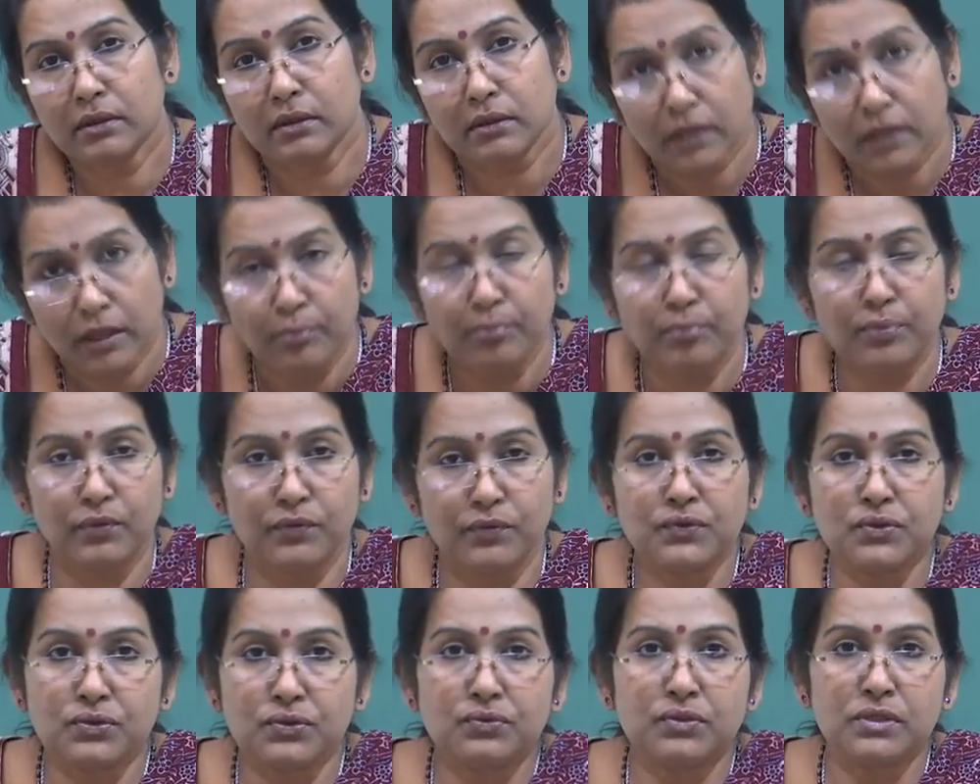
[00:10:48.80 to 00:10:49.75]
improves
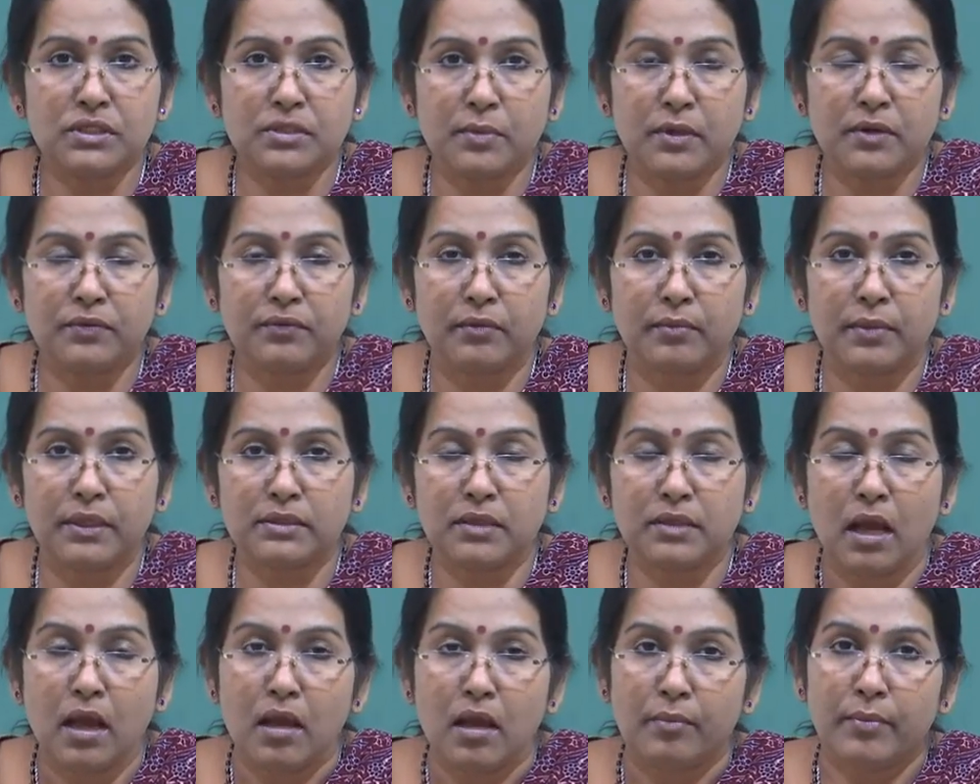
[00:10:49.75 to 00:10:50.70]
the students' performance.
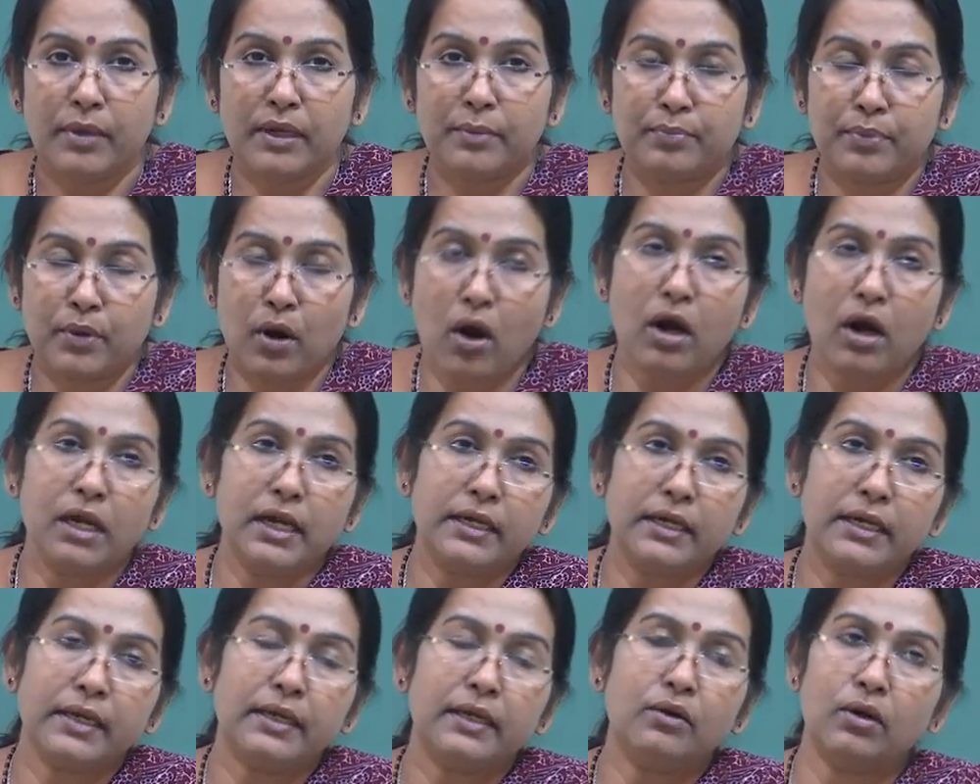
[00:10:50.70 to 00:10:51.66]
But broadly
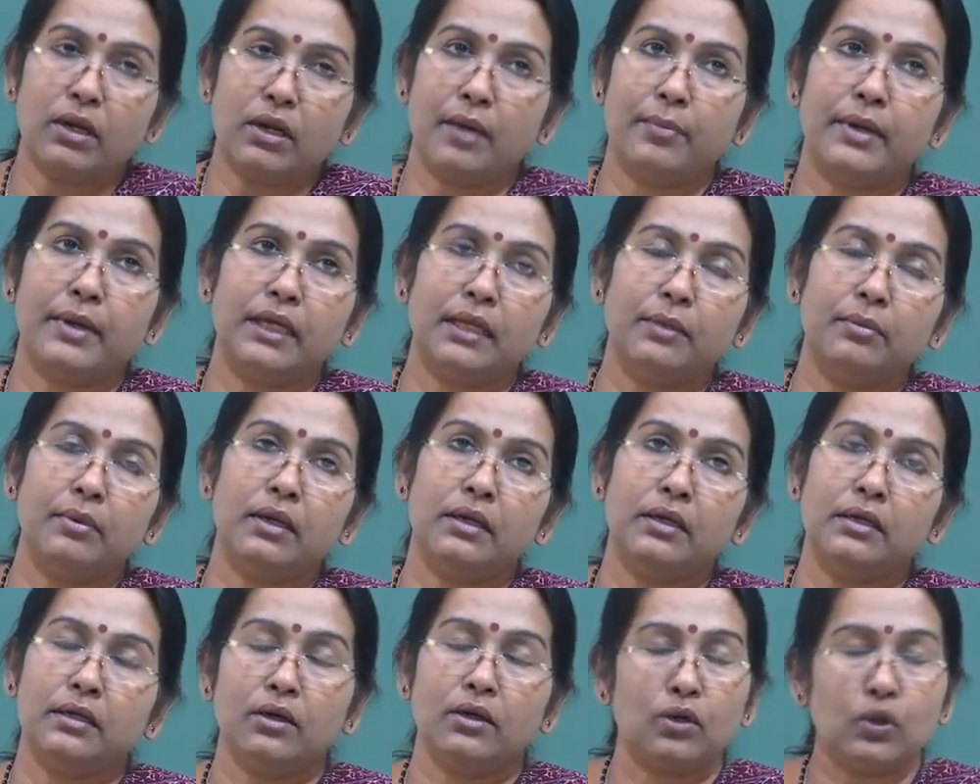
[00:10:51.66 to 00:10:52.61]
taking collaborative
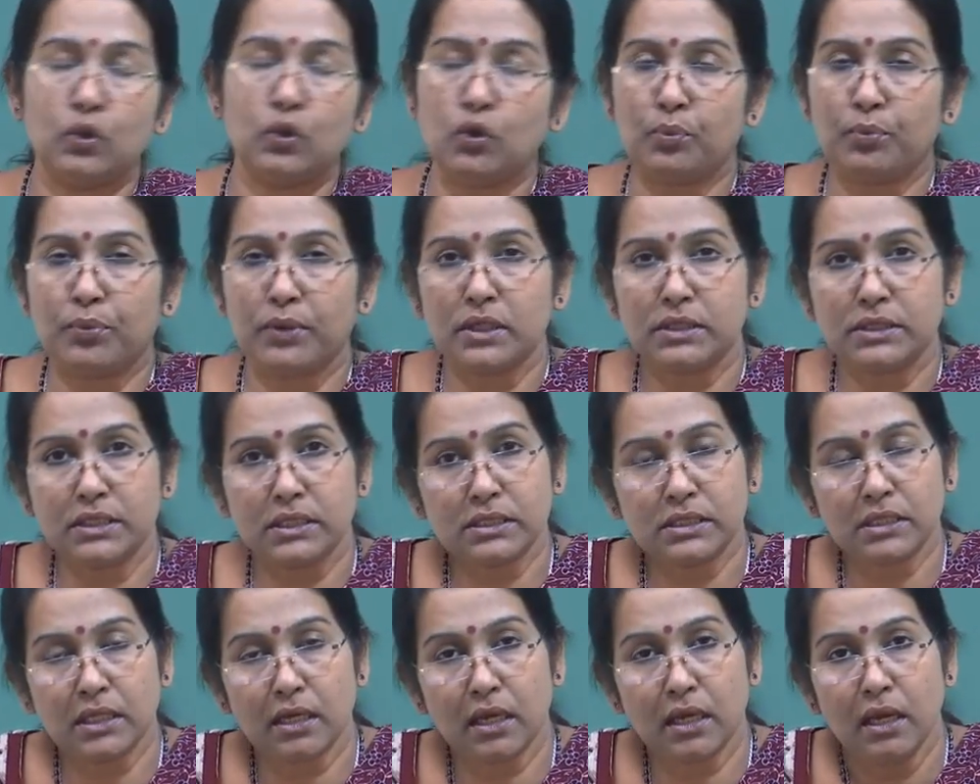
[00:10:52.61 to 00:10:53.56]
learning or group process,
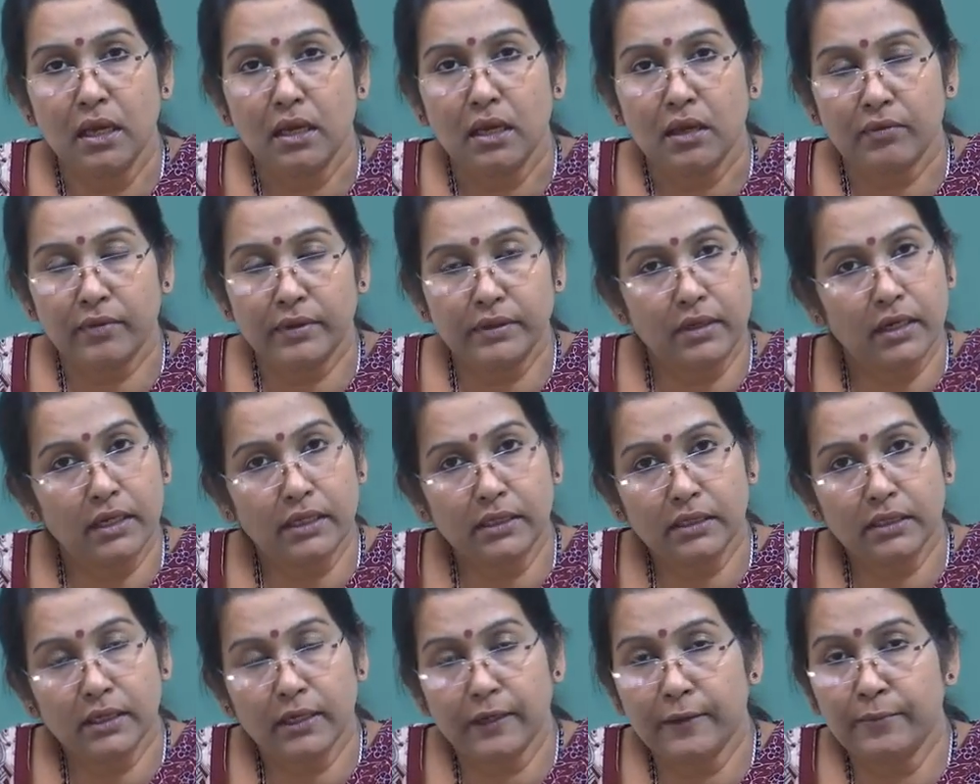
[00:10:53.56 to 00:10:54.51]
whether it
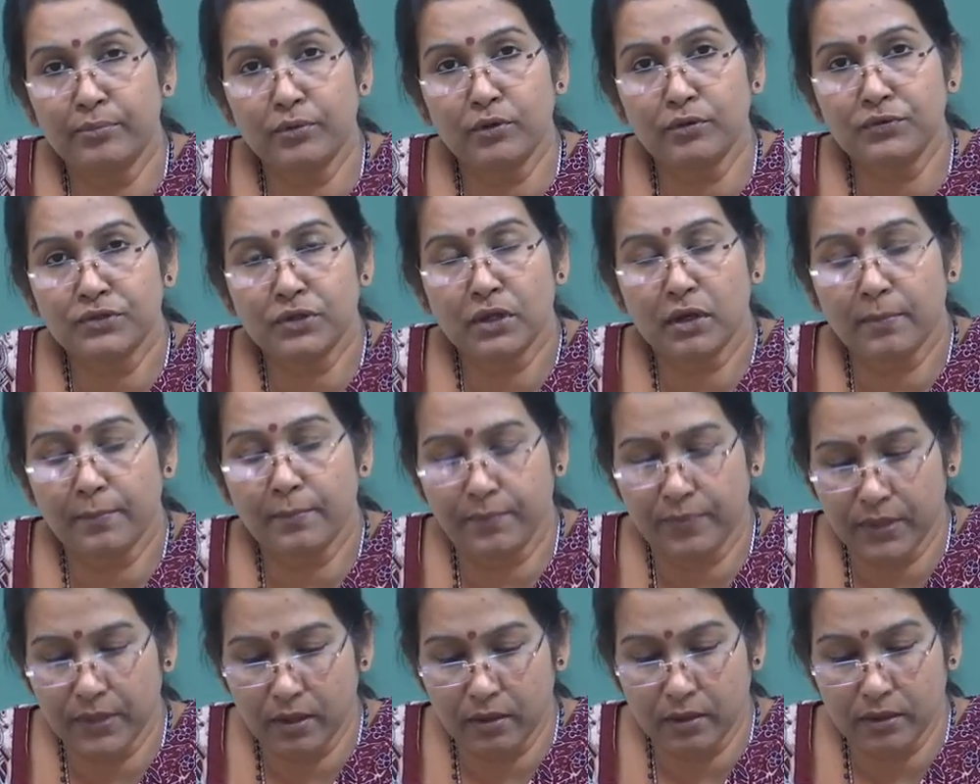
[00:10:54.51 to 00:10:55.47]
improves
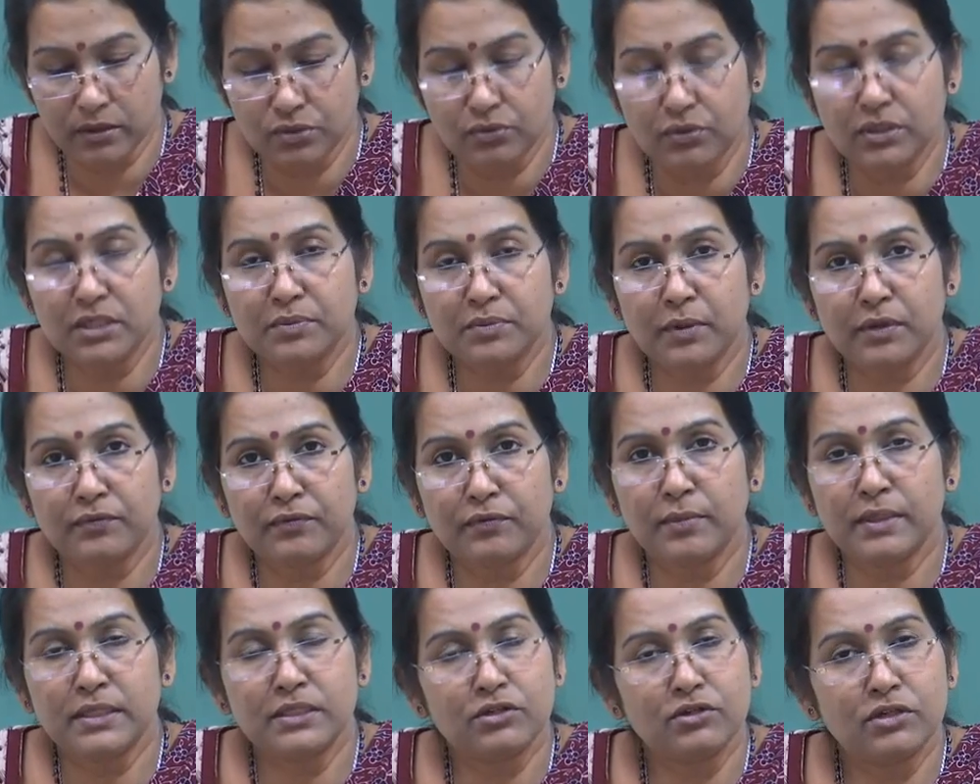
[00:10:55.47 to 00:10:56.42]
the students'
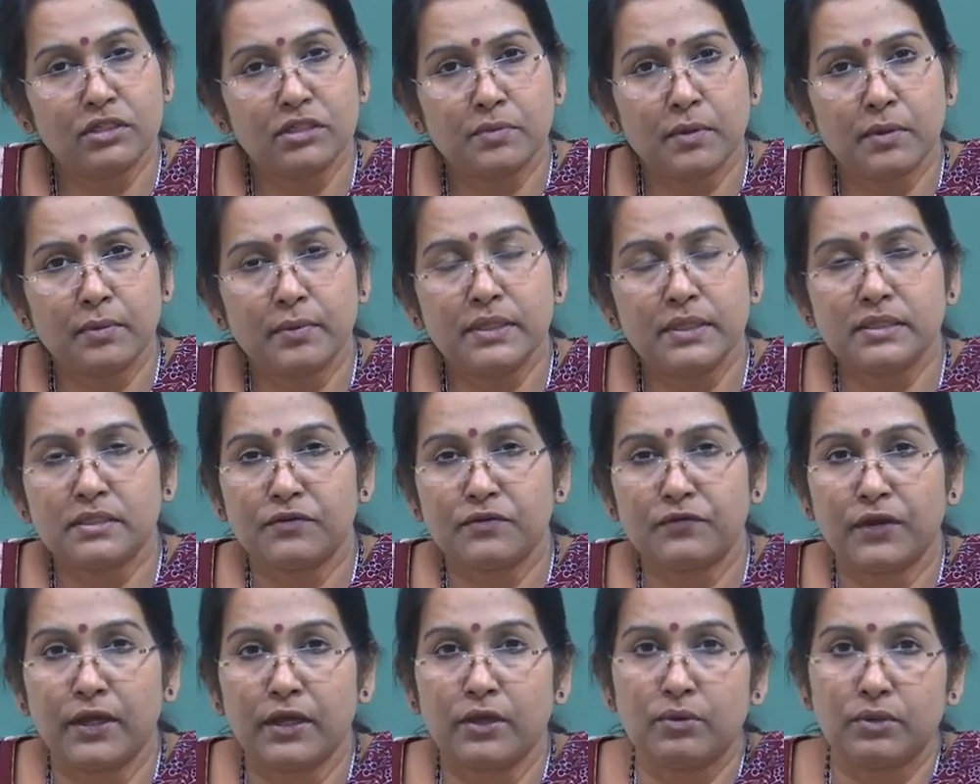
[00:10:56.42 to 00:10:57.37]
performance, children's performance, is a
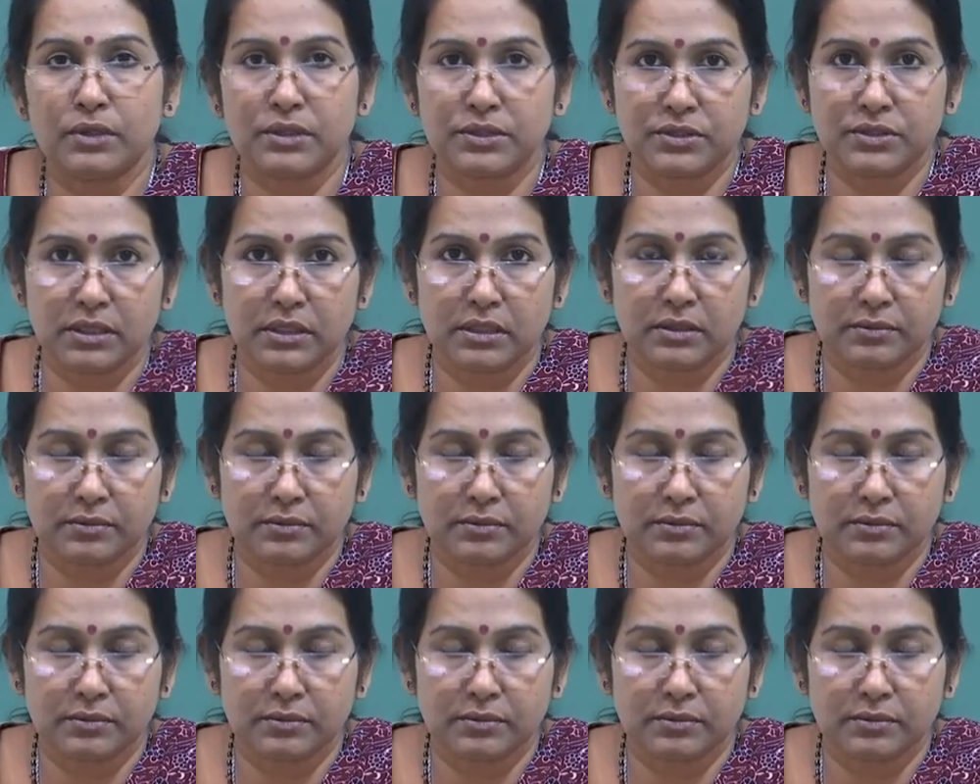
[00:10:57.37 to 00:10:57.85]
vague question.